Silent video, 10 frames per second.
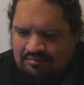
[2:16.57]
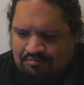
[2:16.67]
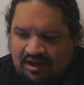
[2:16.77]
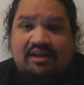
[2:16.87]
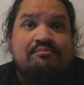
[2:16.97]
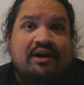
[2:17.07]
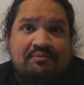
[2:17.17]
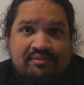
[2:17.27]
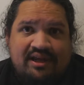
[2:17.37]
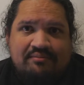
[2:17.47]
made
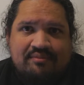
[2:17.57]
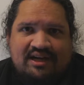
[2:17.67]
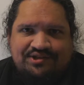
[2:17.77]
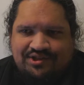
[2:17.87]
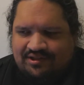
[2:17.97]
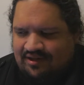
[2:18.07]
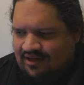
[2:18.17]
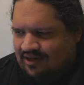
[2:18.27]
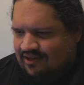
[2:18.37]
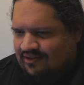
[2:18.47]
by Blackmagic,
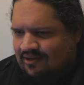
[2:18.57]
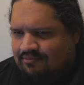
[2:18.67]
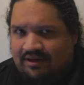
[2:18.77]
and